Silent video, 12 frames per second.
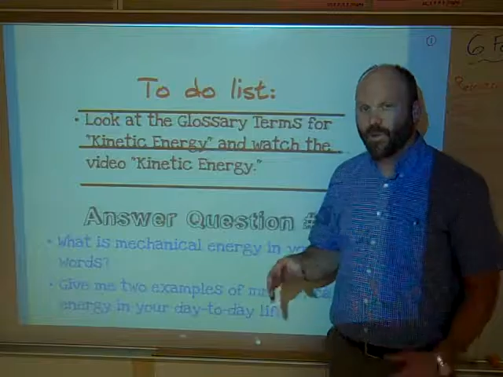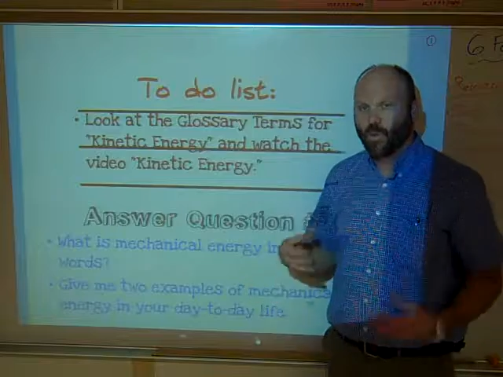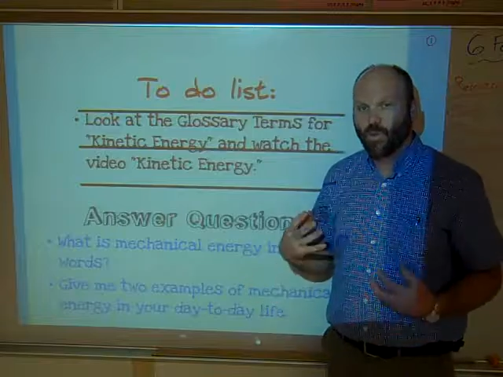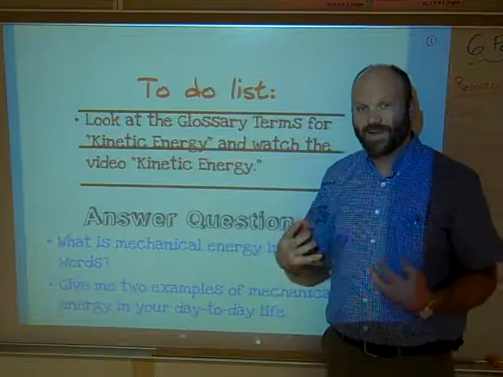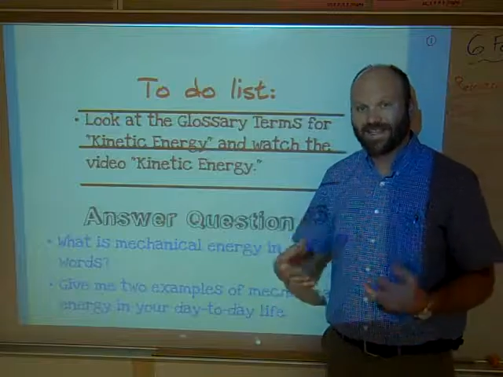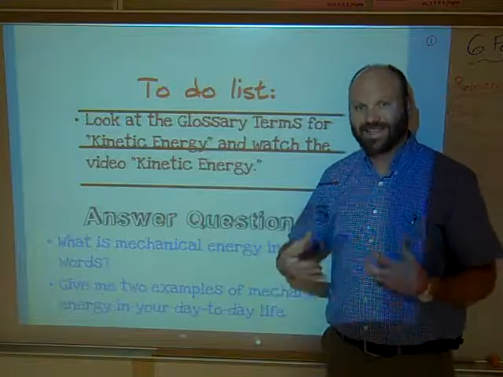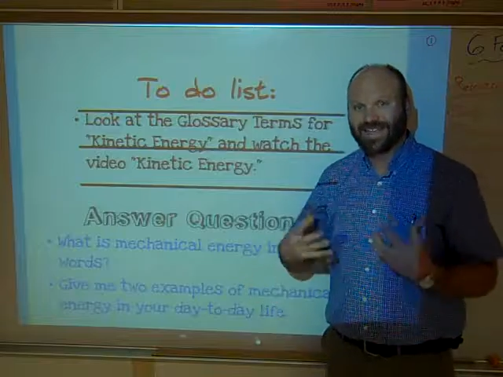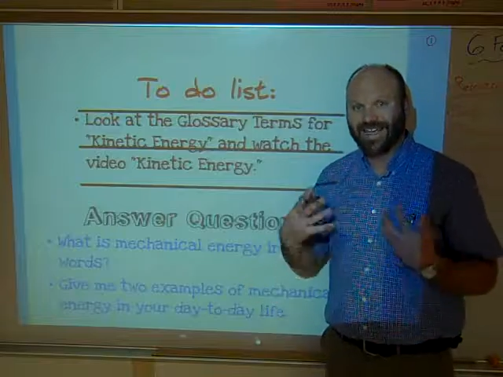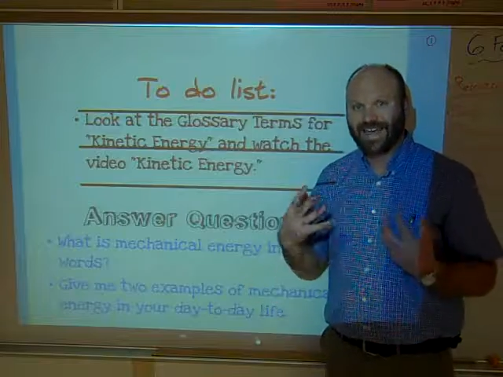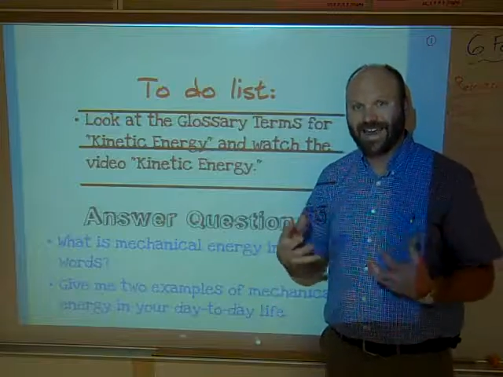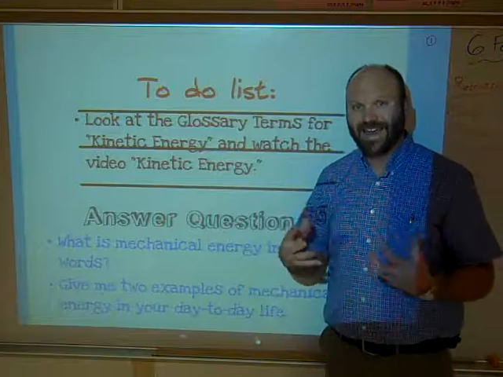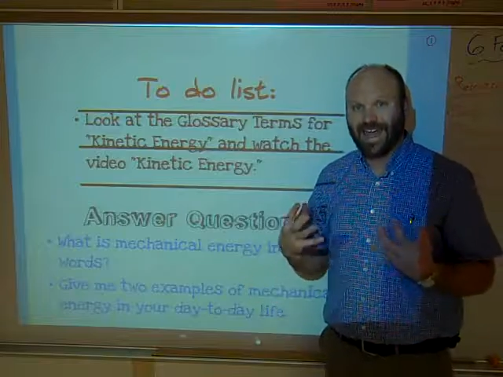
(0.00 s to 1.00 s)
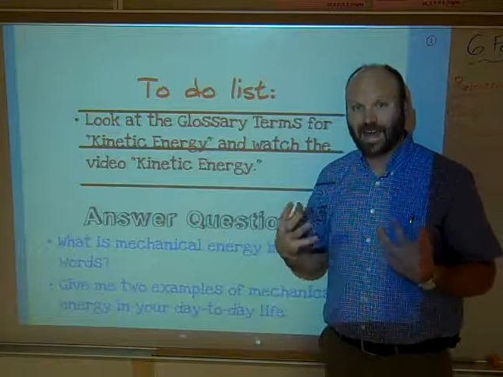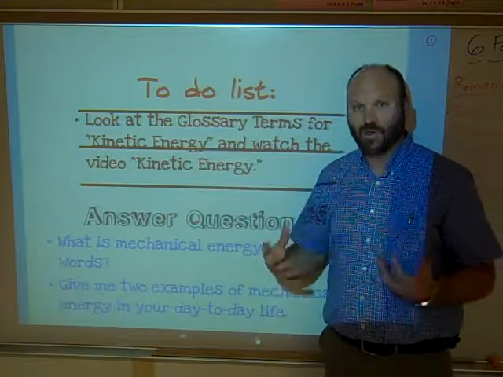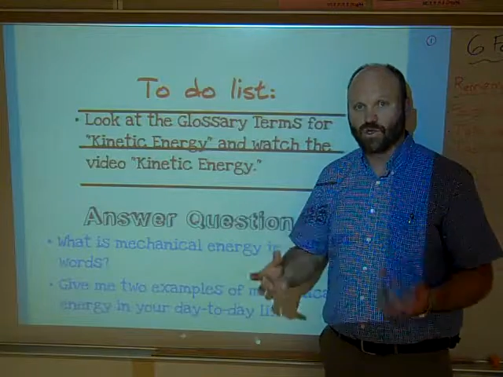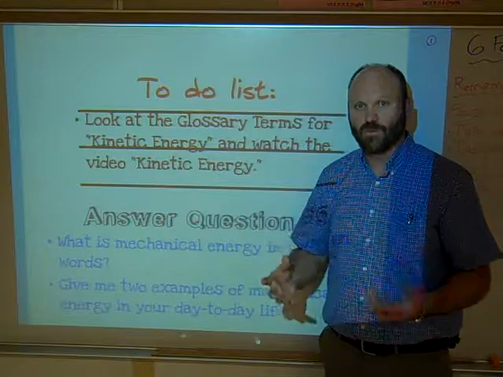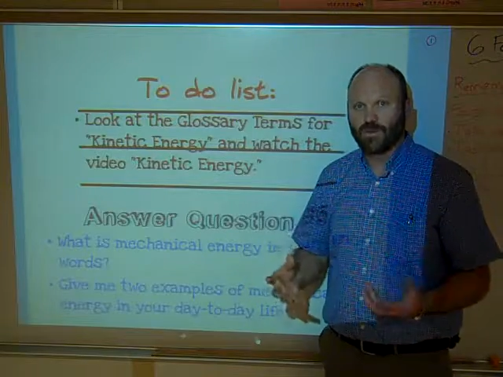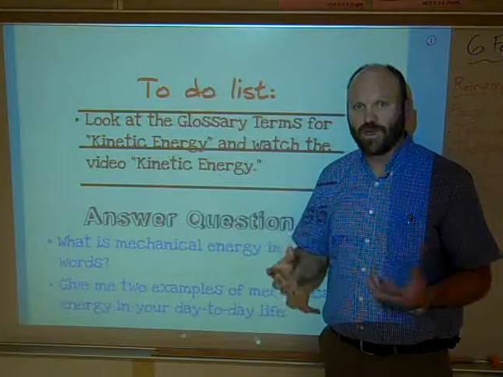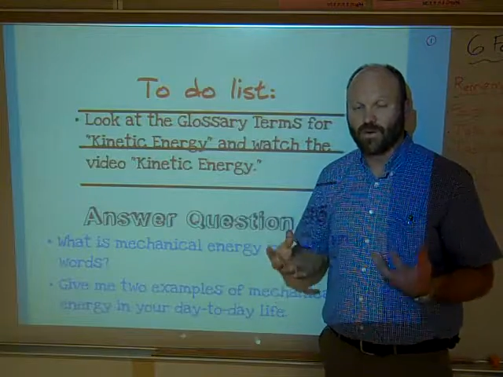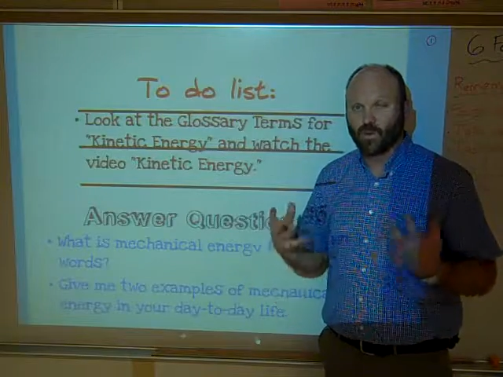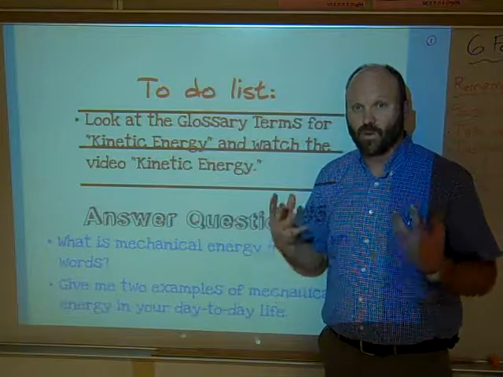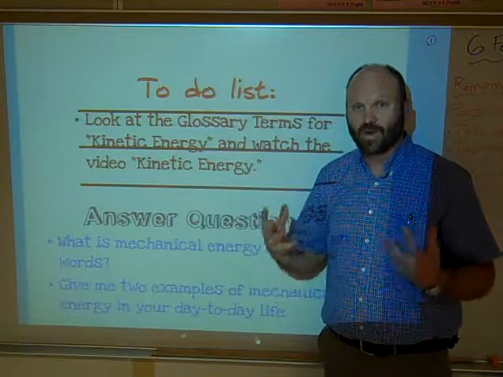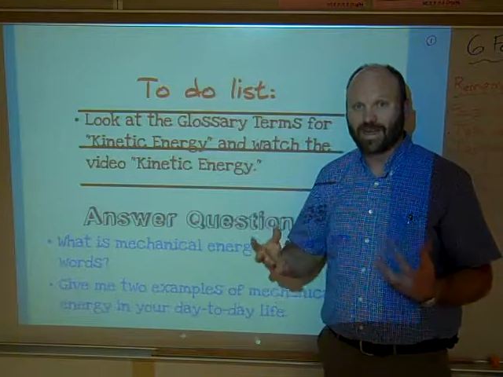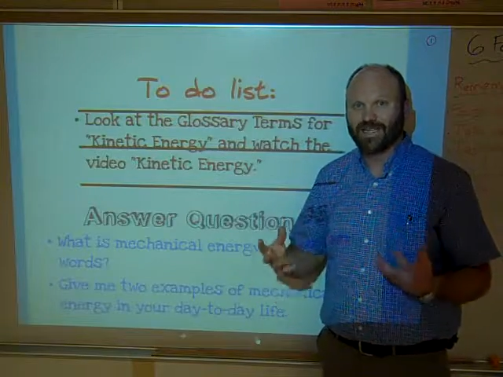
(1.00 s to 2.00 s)
me, what does kinetic energy
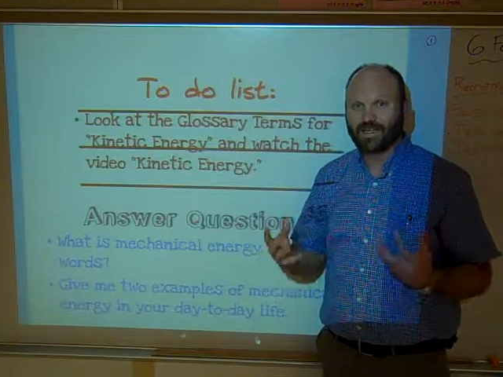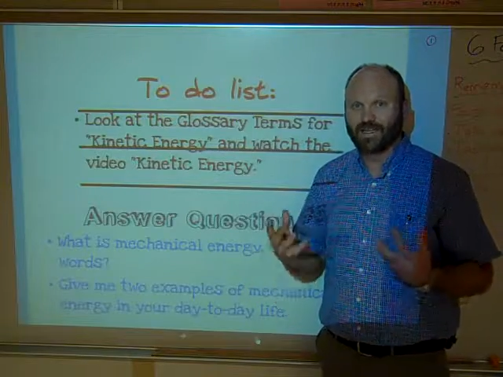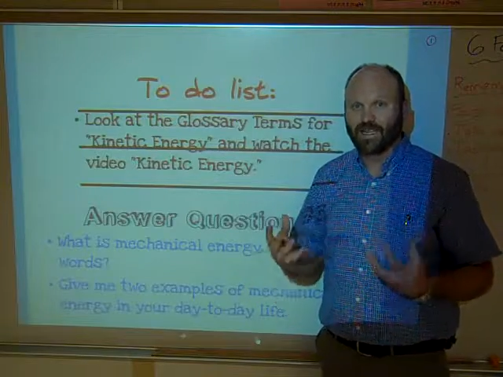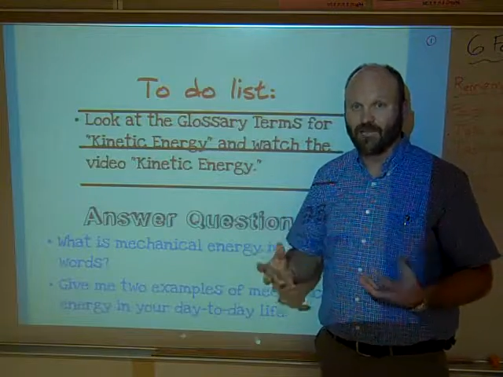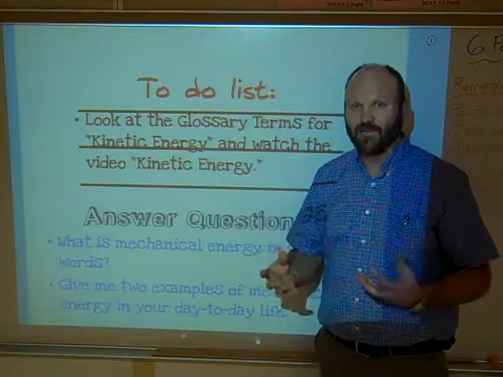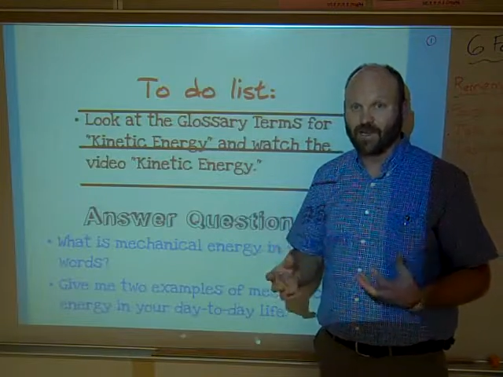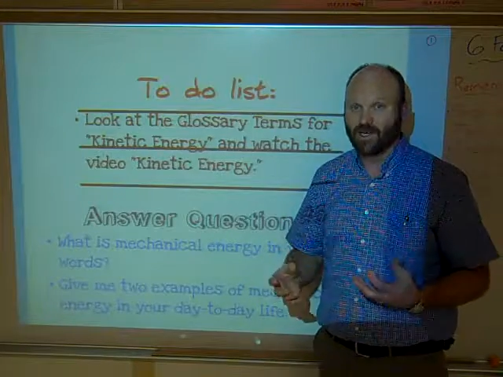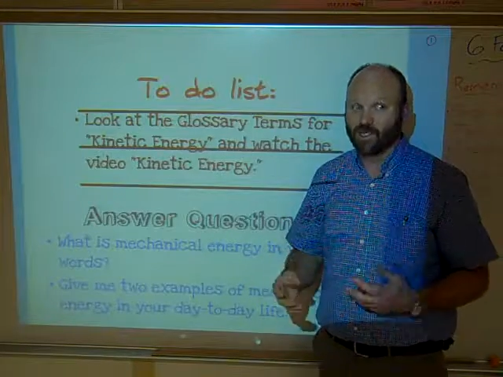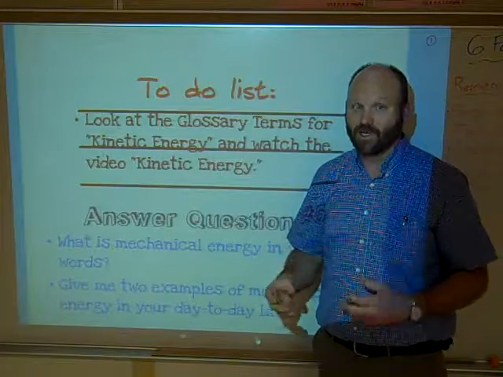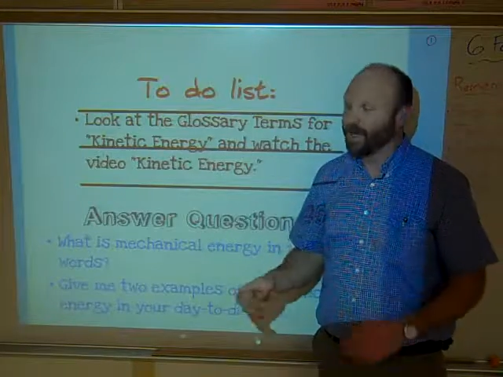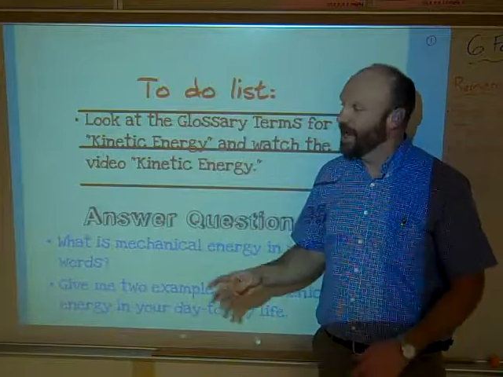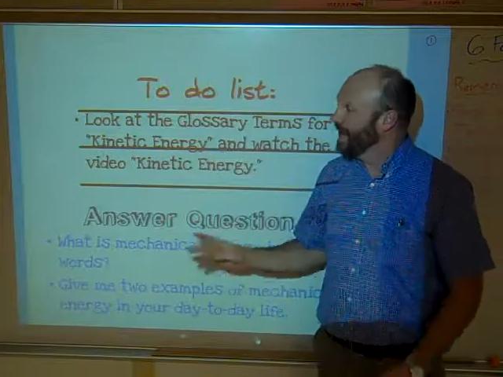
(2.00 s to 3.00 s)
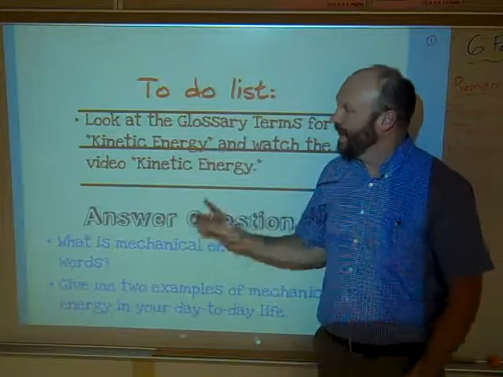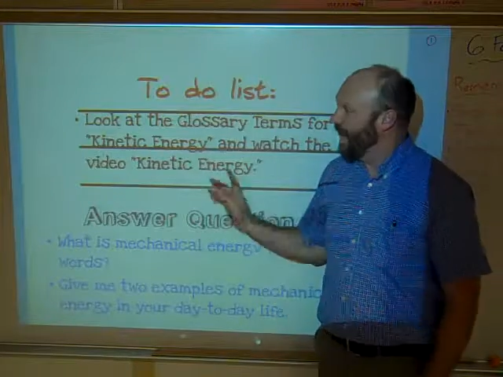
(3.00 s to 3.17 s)
mean? What is this definition?